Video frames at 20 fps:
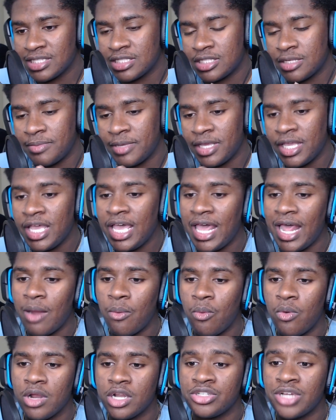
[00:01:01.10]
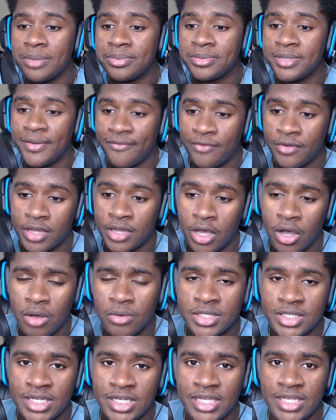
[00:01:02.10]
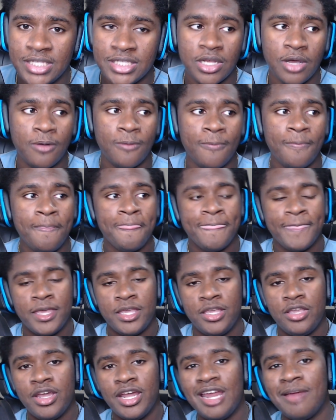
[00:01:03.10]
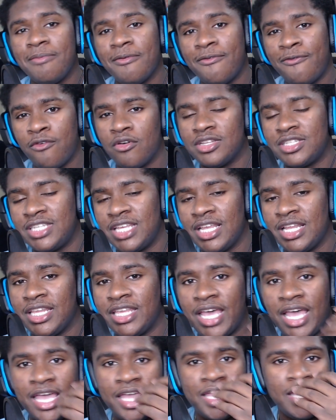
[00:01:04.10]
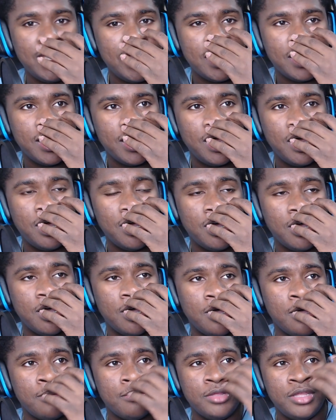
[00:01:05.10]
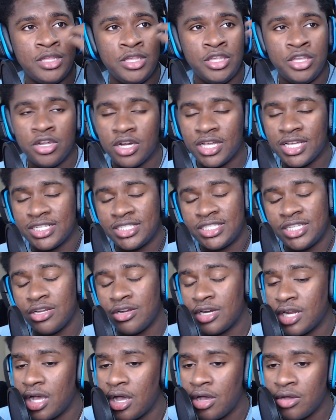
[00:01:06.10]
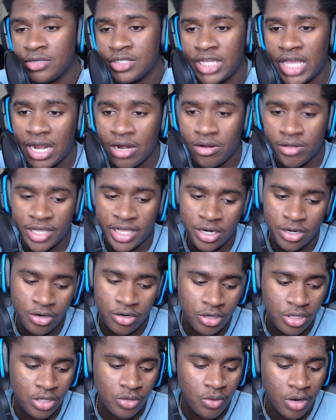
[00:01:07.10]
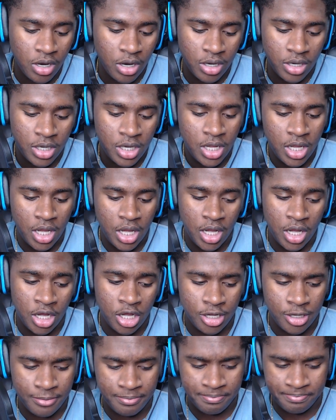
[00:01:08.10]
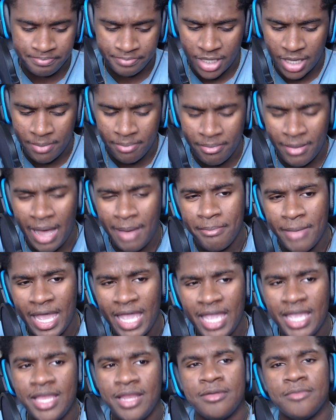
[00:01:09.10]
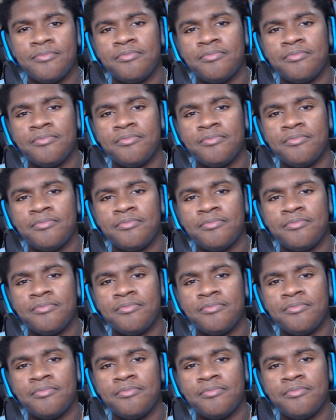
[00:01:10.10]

to me, and I want to drop something for the OG. So, you're here before 10K. You're considered an OG. I don't care who you are. My main